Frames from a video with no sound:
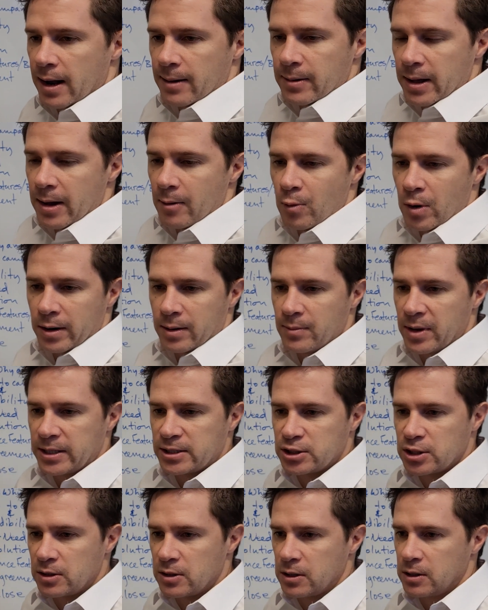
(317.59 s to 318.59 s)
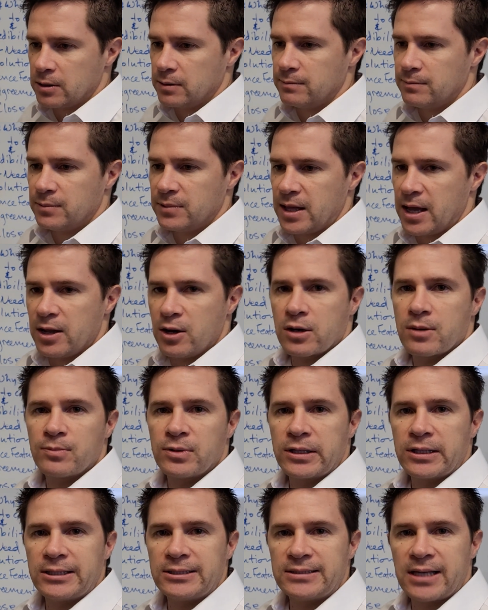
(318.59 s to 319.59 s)
I want to make sure that you're
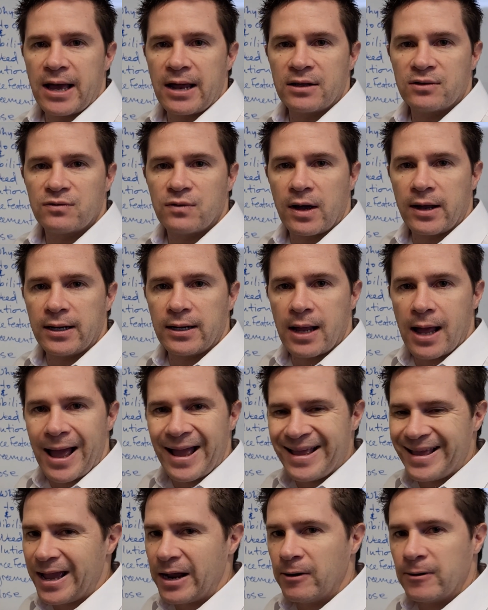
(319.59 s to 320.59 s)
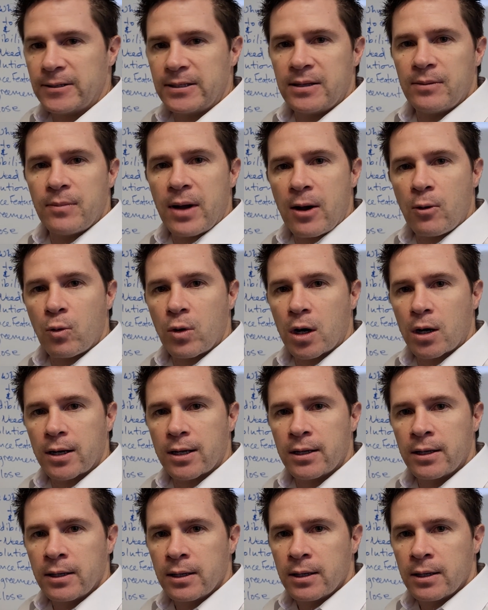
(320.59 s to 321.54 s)
completely satisfied. I guarantee my work.